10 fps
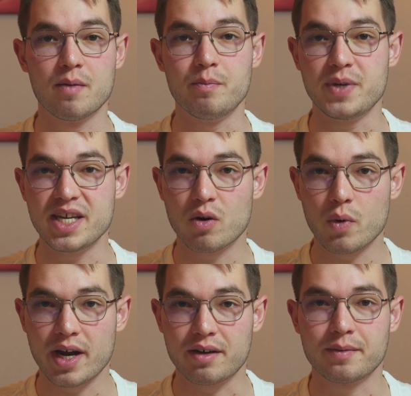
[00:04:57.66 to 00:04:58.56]
Be
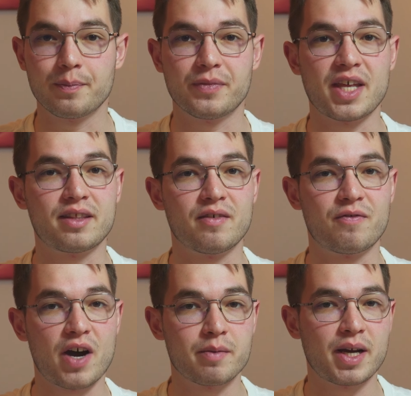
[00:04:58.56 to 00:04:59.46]
aware that the
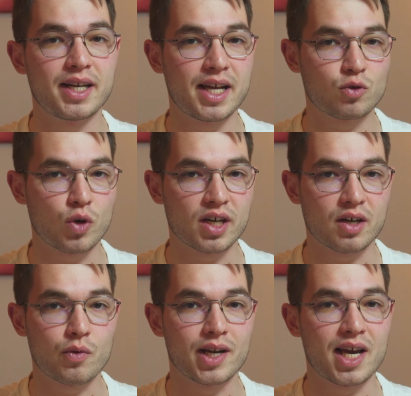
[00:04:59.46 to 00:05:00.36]
FindMy network
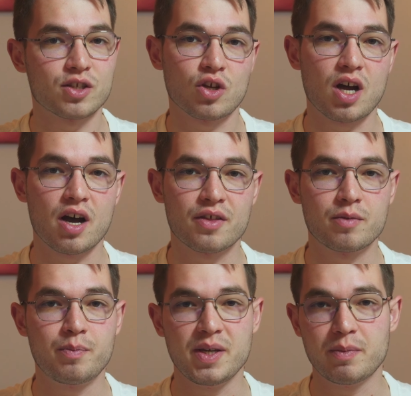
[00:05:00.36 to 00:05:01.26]
relies on other
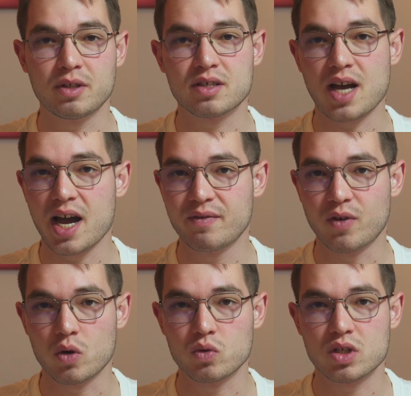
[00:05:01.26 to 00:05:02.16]
people's
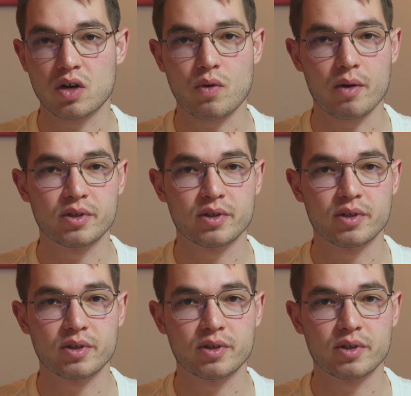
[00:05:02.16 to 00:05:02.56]
iPhones around